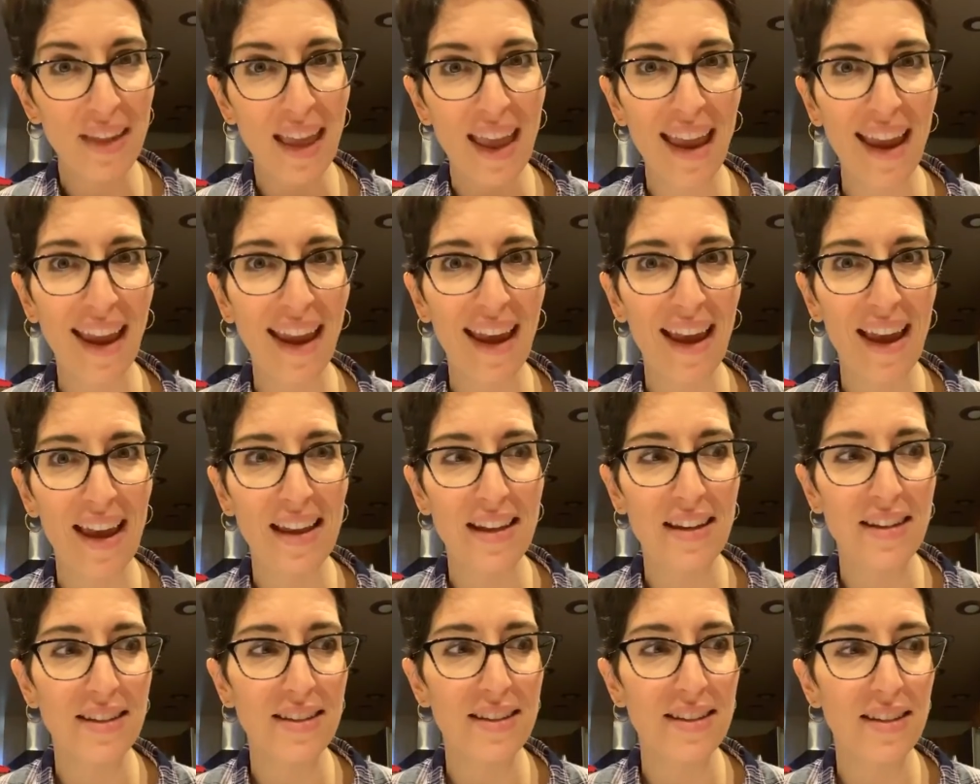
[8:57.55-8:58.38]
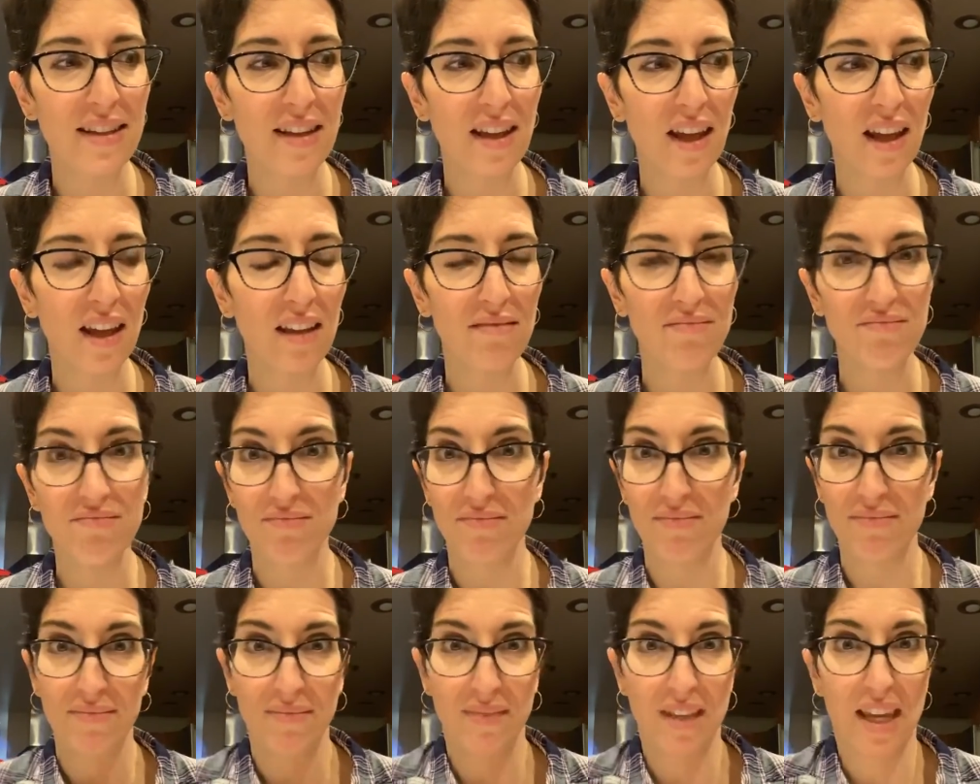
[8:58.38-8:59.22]
And
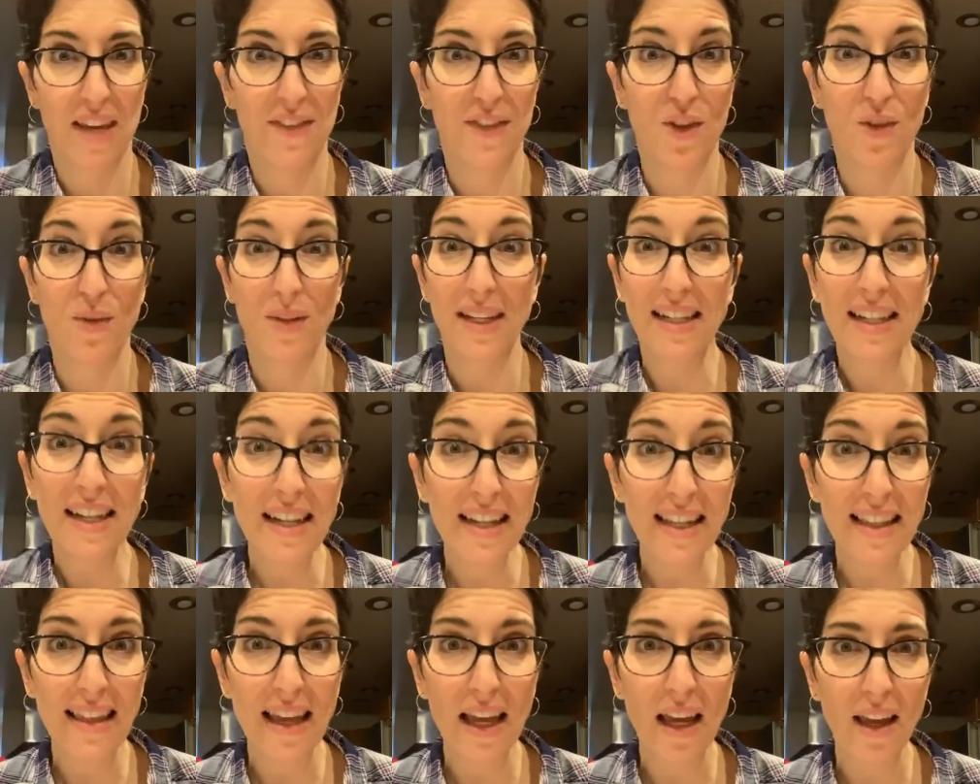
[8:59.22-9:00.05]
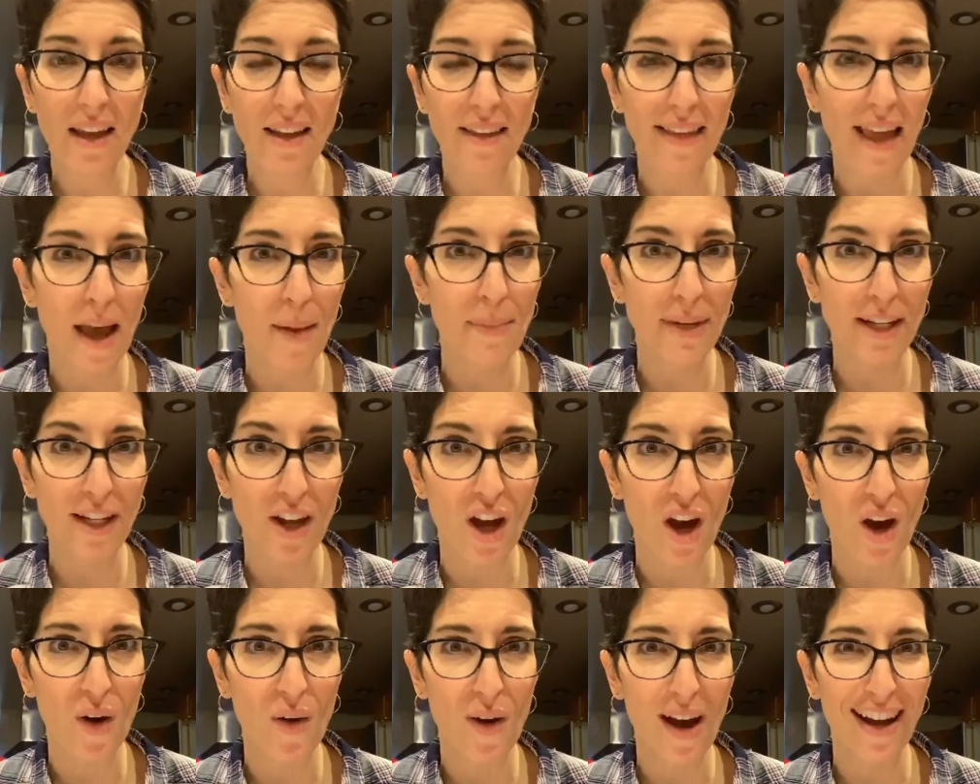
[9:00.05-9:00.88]
if you need anything, let me
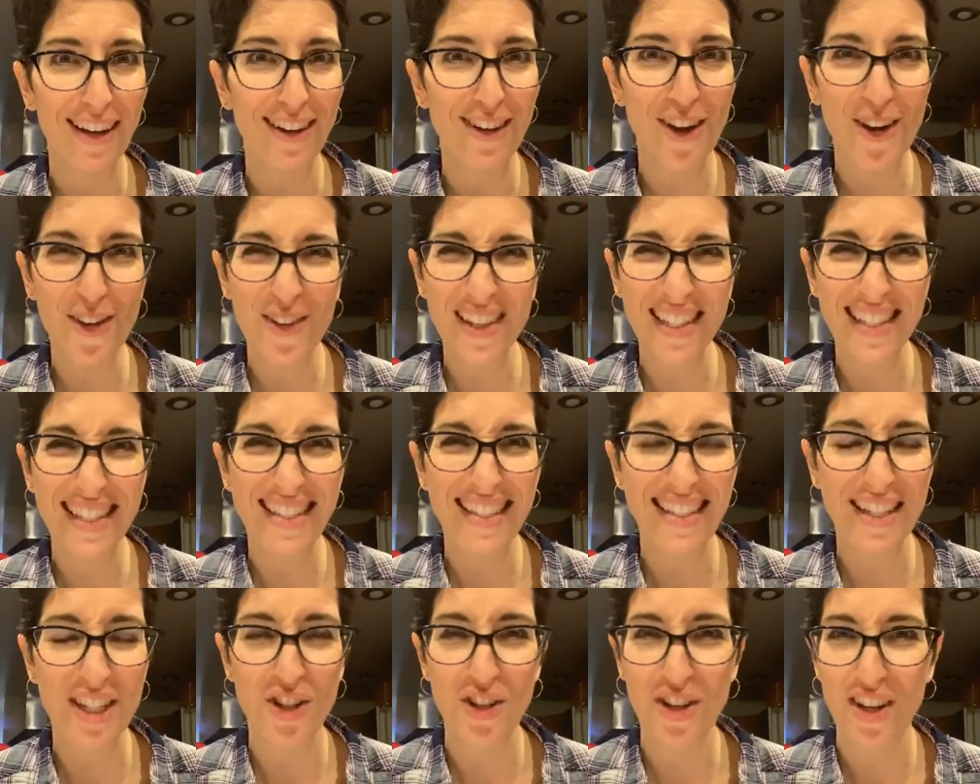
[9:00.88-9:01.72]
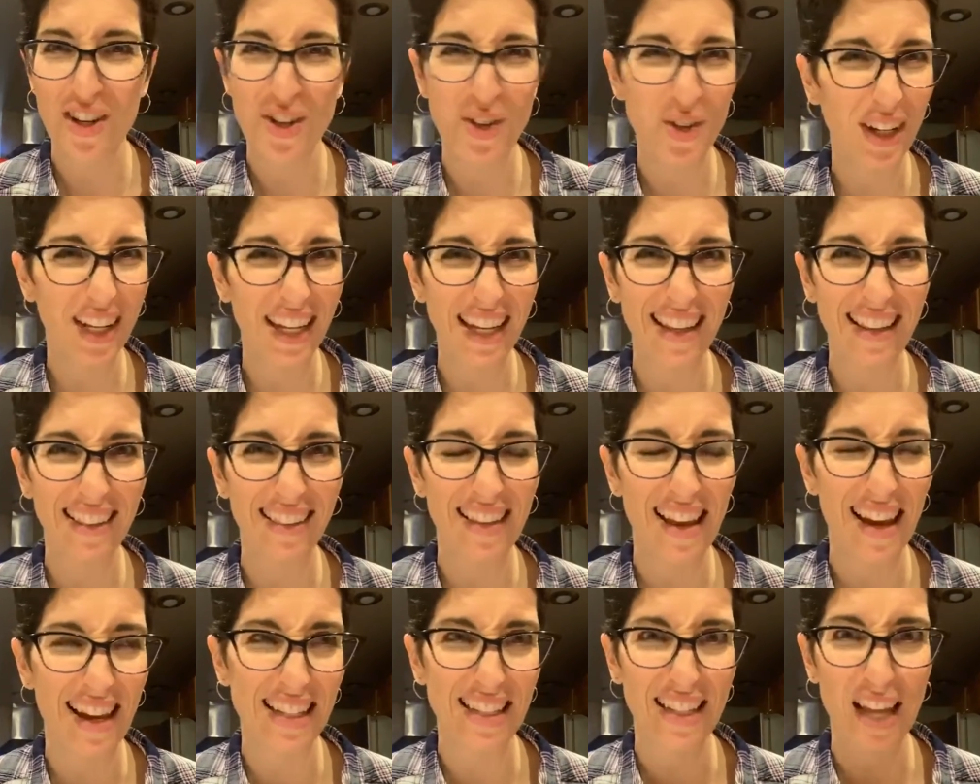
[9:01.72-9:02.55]
know. I know this is a tricky
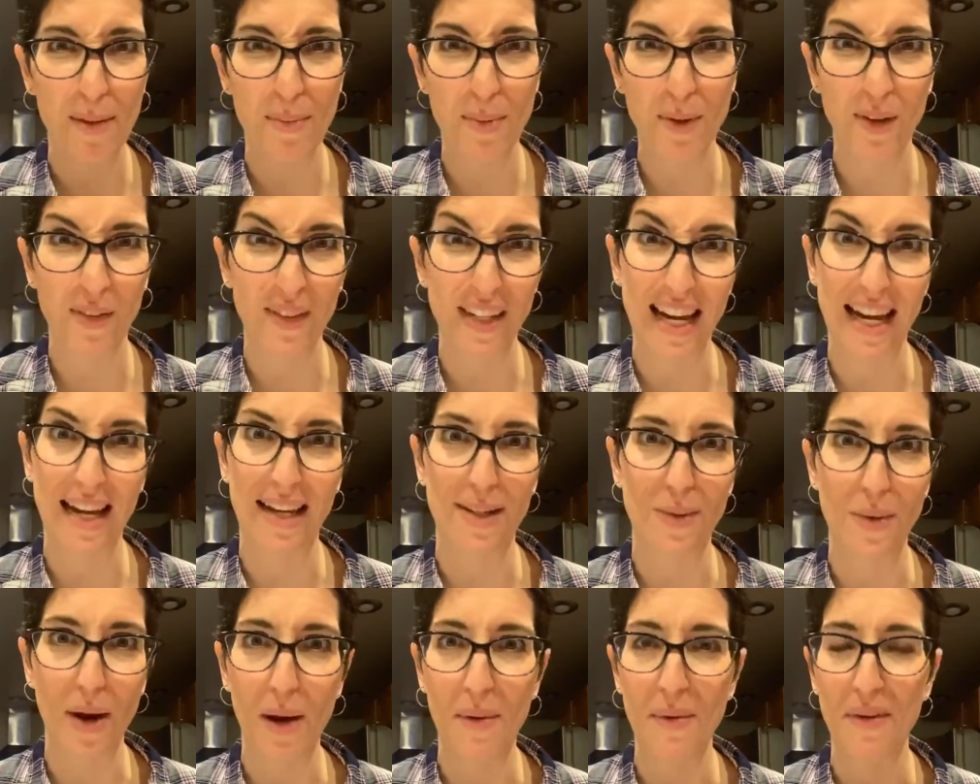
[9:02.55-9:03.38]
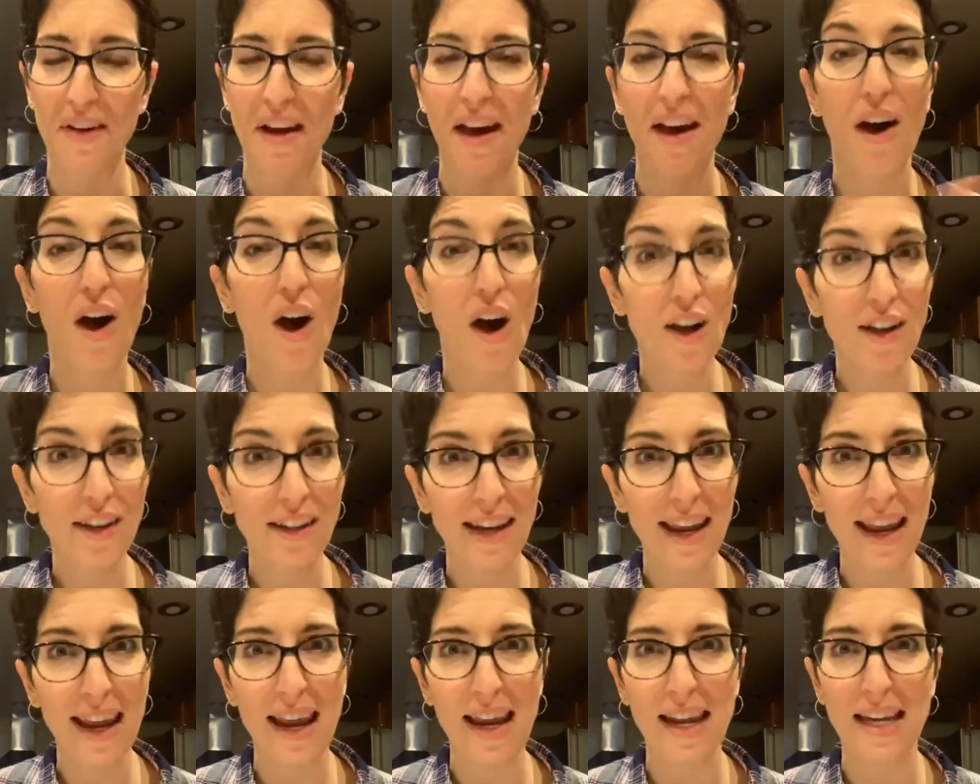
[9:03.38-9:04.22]
next couple of days, right? We've got
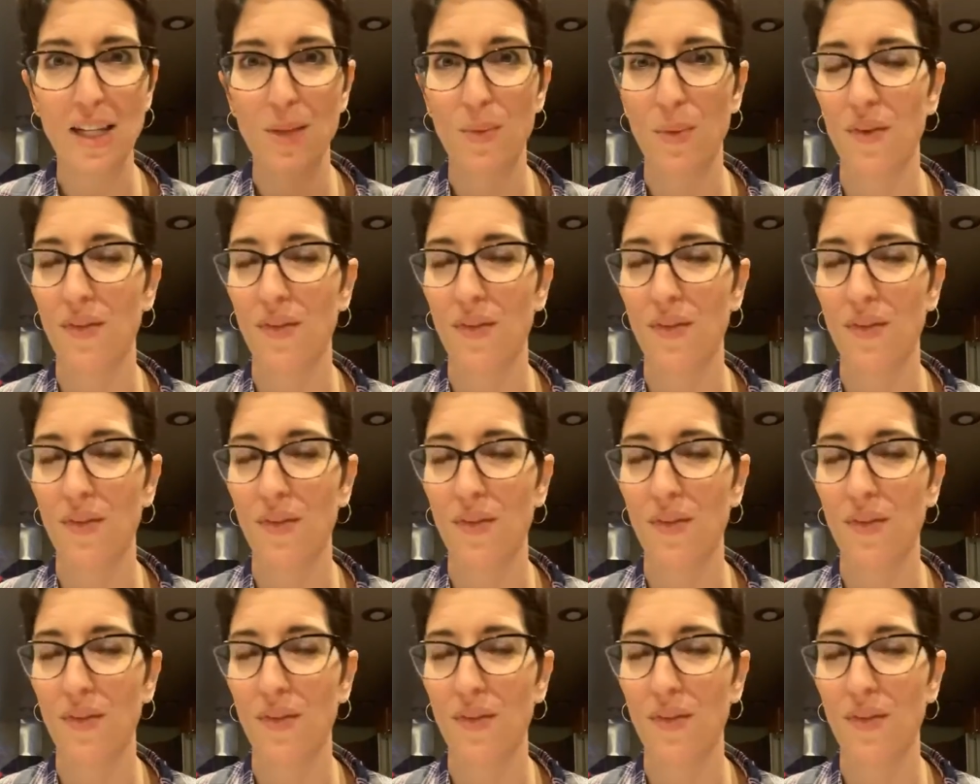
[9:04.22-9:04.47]
holidays, we've